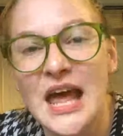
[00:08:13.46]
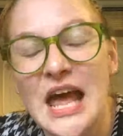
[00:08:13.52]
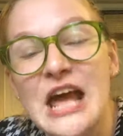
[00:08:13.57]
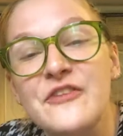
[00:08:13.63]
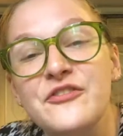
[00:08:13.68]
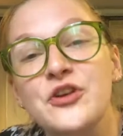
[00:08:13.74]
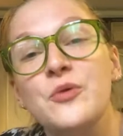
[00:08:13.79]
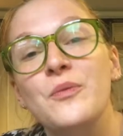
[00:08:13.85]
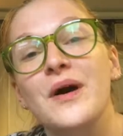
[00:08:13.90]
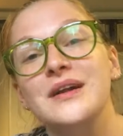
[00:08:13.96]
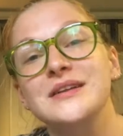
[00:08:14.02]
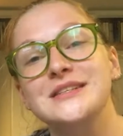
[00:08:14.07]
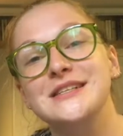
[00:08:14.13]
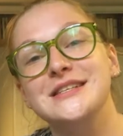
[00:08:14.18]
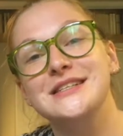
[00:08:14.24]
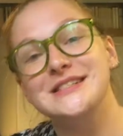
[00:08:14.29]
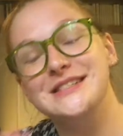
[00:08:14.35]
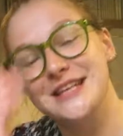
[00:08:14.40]
If you want
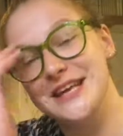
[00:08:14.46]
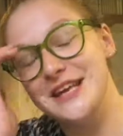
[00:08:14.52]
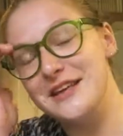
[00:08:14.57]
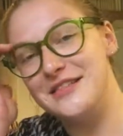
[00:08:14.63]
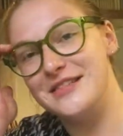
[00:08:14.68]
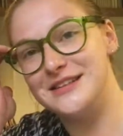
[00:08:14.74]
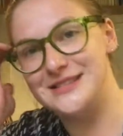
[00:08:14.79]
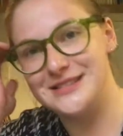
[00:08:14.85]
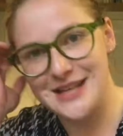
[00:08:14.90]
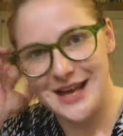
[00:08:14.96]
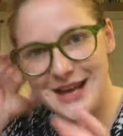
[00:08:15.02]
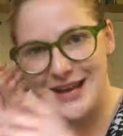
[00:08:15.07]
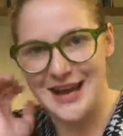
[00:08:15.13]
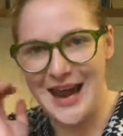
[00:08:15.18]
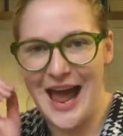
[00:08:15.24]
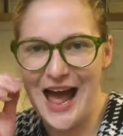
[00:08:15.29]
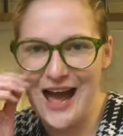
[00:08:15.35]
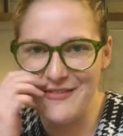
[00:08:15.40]
to see the
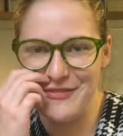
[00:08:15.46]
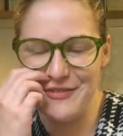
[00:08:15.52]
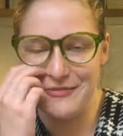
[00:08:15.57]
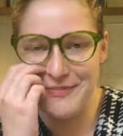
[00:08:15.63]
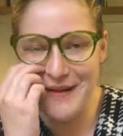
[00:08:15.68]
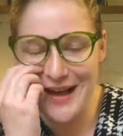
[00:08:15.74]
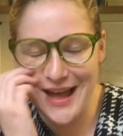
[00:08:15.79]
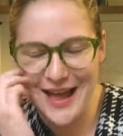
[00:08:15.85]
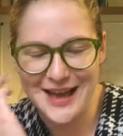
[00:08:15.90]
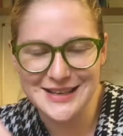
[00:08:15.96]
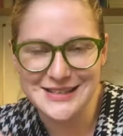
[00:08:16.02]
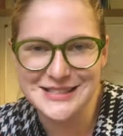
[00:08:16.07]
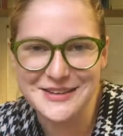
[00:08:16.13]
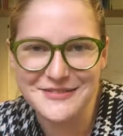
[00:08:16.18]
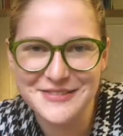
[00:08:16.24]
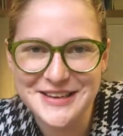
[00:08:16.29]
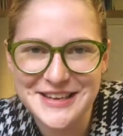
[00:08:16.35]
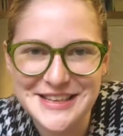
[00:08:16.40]
second half of my
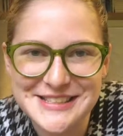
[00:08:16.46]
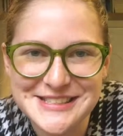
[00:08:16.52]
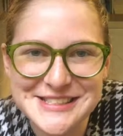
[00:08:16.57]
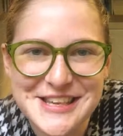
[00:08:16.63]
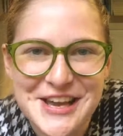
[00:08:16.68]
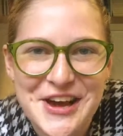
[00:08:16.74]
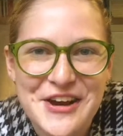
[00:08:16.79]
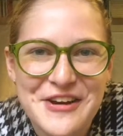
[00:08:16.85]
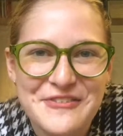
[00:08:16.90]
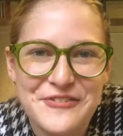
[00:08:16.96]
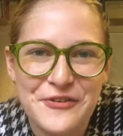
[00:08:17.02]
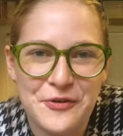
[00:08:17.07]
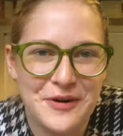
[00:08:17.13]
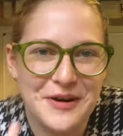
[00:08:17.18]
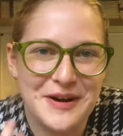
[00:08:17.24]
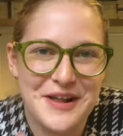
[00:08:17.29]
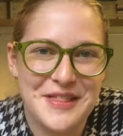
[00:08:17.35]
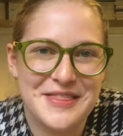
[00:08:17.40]
activities
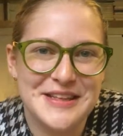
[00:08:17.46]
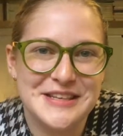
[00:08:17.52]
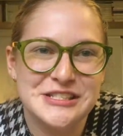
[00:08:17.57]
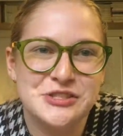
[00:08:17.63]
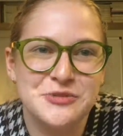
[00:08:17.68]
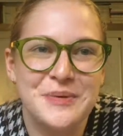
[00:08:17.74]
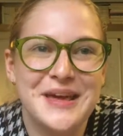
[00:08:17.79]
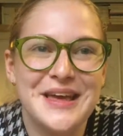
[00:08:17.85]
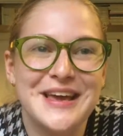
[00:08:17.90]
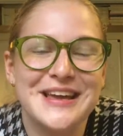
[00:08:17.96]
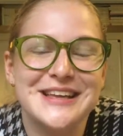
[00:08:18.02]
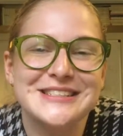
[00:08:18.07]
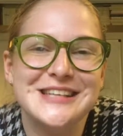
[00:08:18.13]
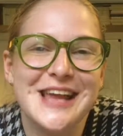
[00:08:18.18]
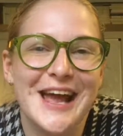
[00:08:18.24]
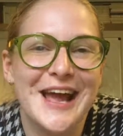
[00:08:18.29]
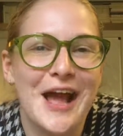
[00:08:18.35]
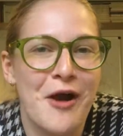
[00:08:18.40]
for this week,
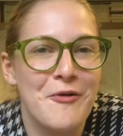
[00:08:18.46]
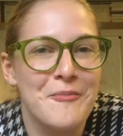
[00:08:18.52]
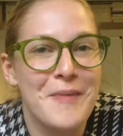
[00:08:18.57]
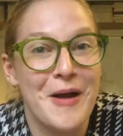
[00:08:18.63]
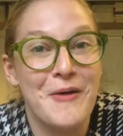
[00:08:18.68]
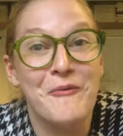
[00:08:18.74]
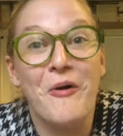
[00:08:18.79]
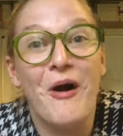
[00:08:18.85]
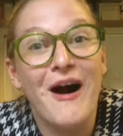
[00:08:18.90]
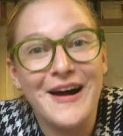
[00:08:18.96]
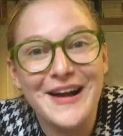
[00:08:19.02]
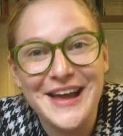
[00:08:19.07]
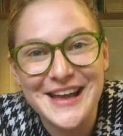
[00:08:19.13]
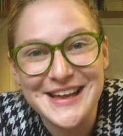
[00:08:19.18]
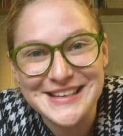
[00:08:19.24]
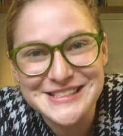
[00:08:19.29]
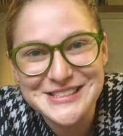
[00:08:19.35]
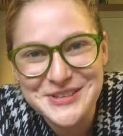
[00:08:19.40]
check out my
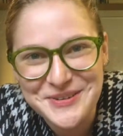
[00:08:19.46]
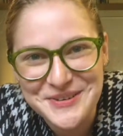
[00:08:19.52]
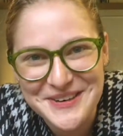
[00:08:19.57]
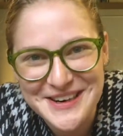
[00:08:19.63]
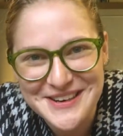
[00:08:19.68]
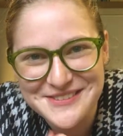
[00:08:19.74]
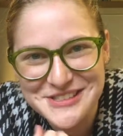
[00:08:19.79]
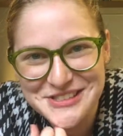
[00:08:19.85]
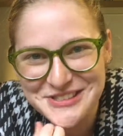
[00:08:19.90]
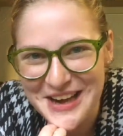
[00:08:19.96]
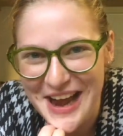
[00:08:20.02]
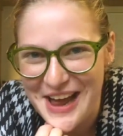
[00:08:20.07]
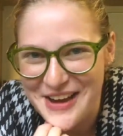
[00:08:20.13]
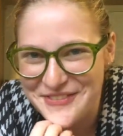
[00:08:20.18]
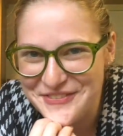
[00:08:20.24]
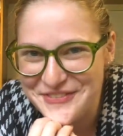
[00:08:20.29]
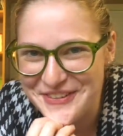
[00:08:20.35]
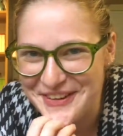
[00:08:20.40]
walking tour of
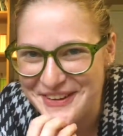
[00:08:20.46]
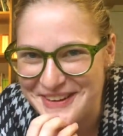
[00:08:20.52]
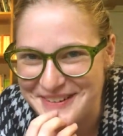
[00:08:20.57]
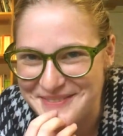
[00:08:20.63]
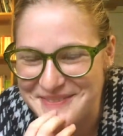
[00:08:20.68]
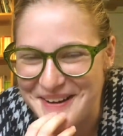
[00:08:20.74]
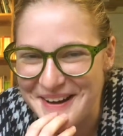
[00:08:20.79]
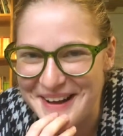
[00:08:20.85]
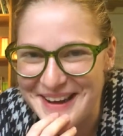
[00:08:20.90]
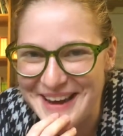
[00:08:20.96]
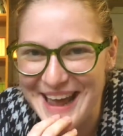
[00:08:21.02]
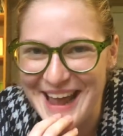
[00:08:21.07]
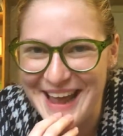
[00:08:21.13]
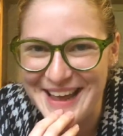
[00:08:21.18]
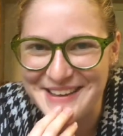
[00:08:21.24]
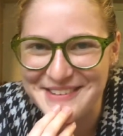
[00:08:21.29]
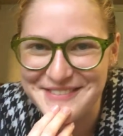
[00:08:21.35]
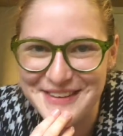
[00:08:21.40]

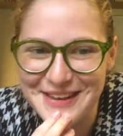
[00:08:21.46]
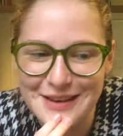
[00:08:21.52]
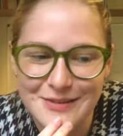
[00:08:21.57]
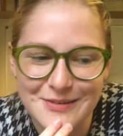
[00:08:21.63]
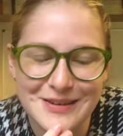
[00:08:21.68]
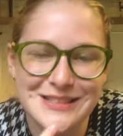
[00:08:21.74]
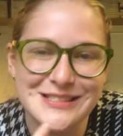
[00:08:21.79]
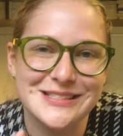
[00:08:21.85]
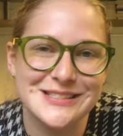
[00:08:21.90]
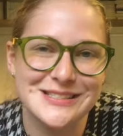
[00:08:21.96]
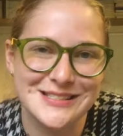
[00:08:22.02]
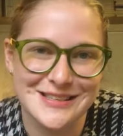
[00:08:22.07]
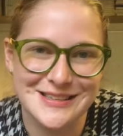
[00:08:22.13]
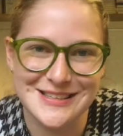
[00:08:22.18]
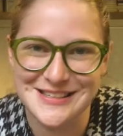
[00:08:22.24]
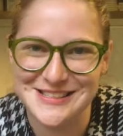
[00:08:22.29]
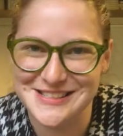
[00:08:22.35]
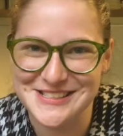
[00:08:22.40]
Stratford-Upon-Avon, which is
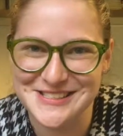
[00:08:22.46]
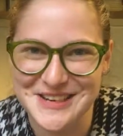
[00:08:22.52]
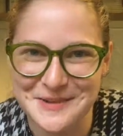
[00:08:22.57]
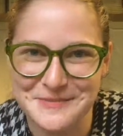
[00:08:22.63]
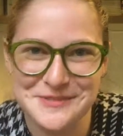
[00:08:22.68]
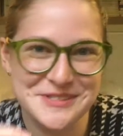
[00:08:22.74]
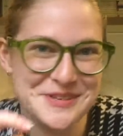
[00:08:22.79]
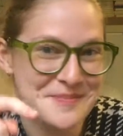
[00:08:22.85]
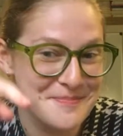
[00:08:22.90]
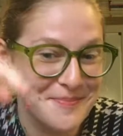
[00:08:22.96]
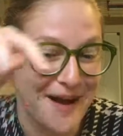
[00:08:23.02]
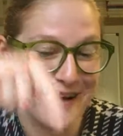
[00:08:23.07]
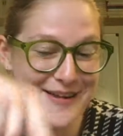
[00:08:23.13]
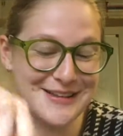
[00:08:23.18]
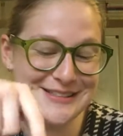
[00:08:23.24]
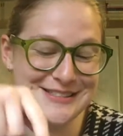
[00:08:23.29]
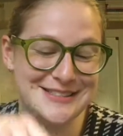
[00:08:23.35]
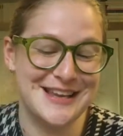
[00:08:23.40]
in the description
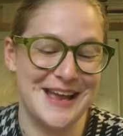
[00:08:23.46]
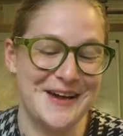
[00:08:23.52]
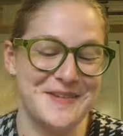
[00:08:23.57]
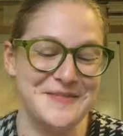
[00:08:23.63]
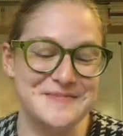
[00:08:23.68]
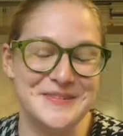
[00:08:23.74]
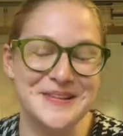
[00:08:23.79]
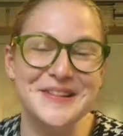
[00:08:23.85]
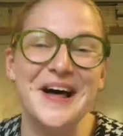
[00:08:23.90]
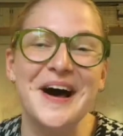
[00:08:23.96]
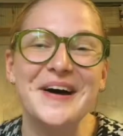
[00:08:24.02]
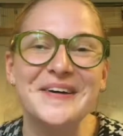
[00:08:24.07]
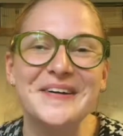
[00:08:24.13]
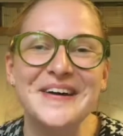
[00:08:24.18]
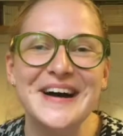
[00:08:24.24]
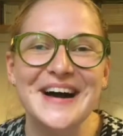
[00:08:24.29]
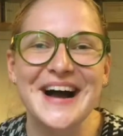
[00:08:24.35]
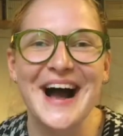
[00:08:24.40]
box down
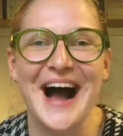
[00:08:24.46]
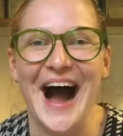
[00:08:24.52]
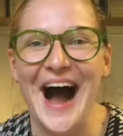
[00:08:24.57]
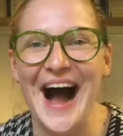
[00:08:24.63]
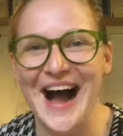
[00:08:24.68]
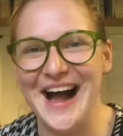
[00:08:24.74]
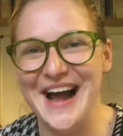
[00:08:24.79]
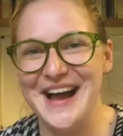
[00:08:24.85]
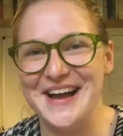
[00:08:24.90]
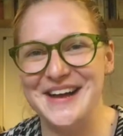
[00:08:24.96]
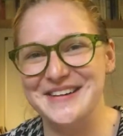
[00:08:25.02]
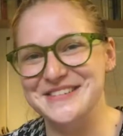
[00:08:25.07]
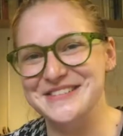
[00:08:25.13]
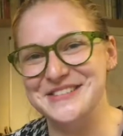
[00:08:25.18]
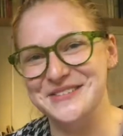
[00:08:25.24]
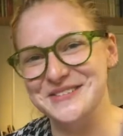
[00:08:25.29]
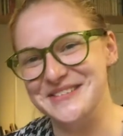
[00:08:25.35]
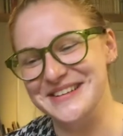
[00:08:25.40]
below. I
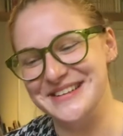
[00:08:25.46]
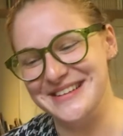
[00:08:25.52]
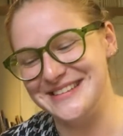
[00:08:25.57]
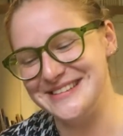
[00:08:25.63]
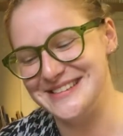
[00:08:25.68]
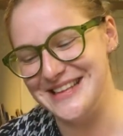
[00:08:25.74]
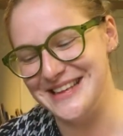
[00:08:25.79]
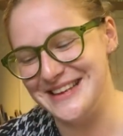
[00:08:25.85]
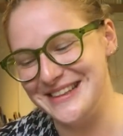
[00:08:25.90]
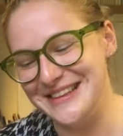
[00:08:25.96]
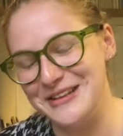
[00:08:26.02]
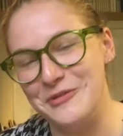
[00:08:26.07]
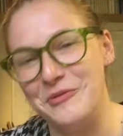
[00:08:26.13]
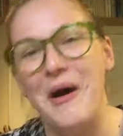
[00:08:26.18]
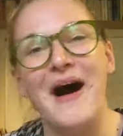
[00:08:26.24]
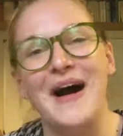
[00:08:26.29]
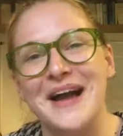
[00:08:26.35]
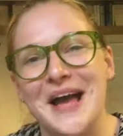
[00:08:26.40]
did a little
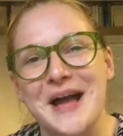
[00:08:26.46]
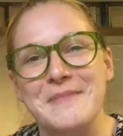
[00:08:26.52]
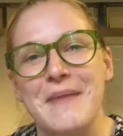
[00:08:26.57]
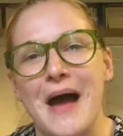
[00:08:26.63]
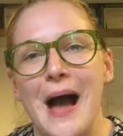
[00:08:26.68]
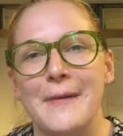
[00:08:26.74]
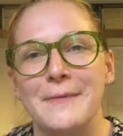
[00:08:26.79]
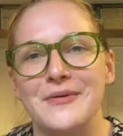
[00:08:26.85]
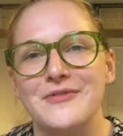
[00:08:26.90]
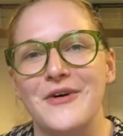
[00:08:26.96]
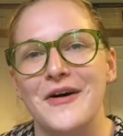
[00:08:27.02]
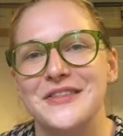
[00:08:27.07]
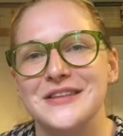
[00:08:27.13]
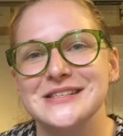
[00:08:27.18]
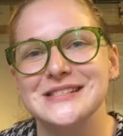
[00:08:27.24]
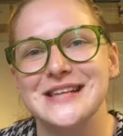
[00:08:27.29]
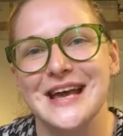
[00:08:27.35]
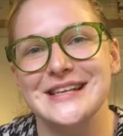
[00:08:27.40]
walking map of all
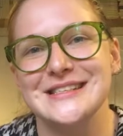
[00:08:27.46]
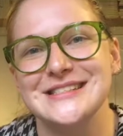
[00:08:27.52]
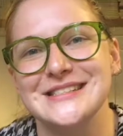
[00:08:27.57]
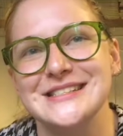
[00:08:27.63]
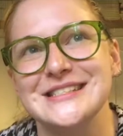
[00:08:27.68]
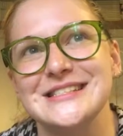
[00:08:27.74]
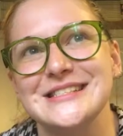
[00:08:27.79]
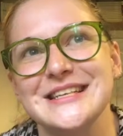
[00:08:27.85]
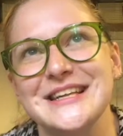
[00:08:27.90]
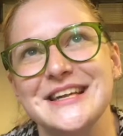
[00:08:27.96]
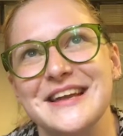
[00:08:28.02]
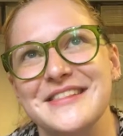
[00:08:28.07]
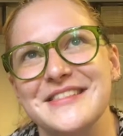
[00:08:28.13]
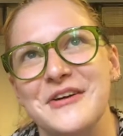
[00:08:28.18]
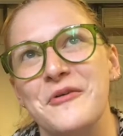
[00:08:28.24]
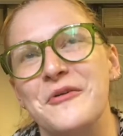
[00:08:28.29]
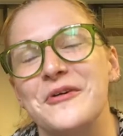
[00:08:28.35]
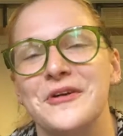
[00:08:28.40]
the sights to see
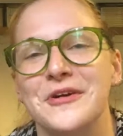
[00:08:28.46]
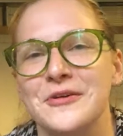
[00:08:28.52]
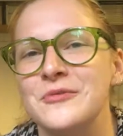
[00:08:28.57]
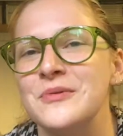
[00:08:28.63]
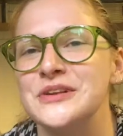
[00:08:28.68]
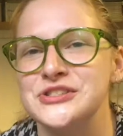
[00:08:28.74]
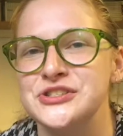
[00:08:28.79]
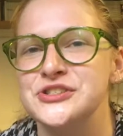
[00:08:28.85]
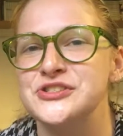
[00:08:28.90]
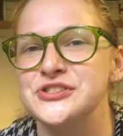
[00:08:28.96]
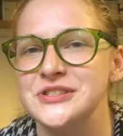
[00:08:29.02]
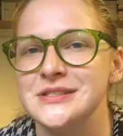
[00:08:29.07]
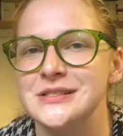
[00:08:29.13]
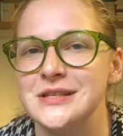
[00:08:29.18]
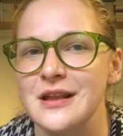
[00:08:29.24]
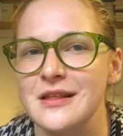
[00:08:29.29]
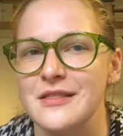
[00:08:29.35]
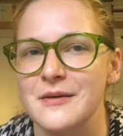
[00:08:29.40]
and the order in which you should
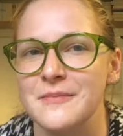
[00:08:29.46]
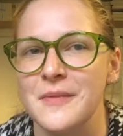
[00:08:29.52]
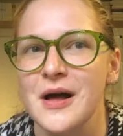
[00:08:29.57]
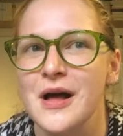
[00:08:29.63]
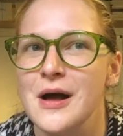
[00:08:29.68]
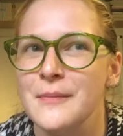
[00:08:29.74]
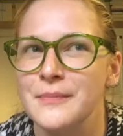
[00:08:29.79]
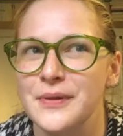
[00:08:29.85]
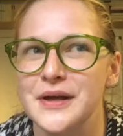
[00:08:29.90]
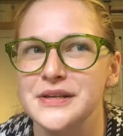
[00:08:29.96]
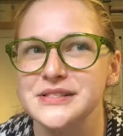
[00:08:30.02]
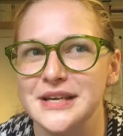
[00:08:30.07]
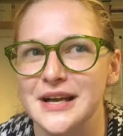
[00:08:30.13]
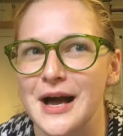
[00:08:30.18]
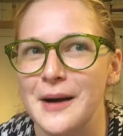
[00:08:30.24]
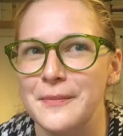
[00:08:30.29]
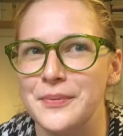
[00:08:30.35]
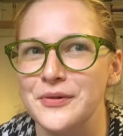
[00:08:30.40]
see them, plus a
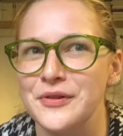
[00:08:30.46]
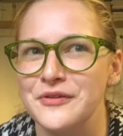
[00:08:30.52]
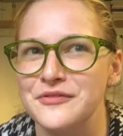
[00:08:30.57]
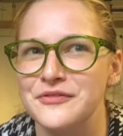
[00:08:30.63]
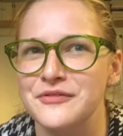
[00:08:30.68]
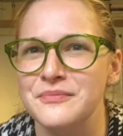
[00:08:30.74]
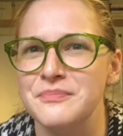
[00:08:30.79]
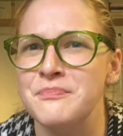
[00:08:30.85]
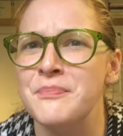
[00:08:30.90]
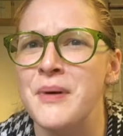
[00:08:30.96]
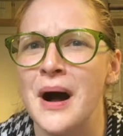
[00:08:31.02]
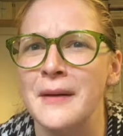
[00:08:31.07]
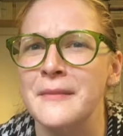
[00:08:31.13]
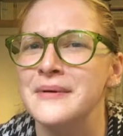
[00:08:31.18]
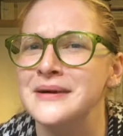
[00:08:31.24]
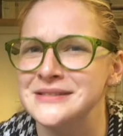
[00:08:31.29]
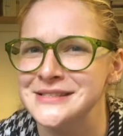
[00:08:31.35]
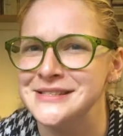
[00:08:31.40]
couple of
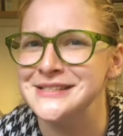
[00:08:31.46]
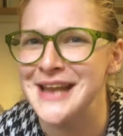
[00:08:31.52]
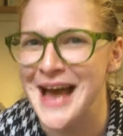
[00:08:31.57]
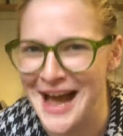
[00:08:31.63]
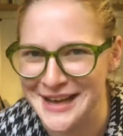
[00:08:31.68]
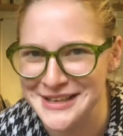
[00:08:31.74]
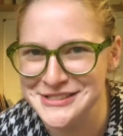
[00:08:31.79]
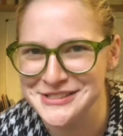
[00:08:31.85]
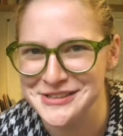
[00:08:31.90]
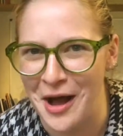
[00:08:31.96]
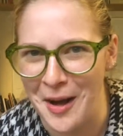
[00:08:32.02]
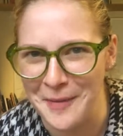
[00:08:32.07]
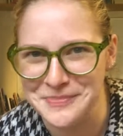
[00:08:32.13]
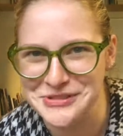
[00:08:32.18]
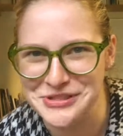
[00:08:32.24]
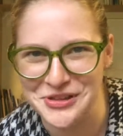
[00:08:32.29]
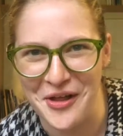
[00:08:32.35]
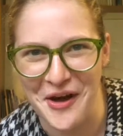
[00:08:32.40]
pub and snack
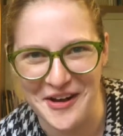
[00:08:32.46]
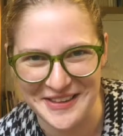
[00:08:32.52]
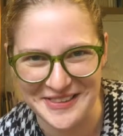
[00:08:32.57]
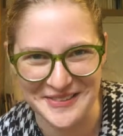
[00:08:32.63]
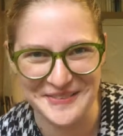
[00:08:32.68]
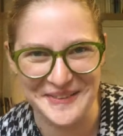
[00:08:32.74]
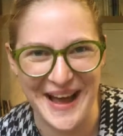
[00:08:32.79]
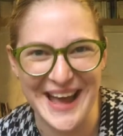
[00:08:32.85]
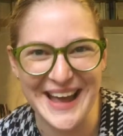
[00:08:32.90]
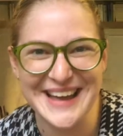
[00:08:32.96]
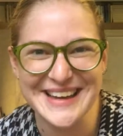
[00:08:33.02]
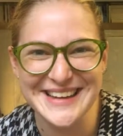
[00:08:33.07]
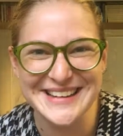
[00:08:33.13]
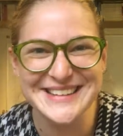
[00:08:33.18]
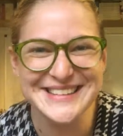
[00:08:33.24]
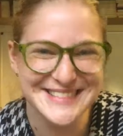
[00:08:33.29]
stops along the way.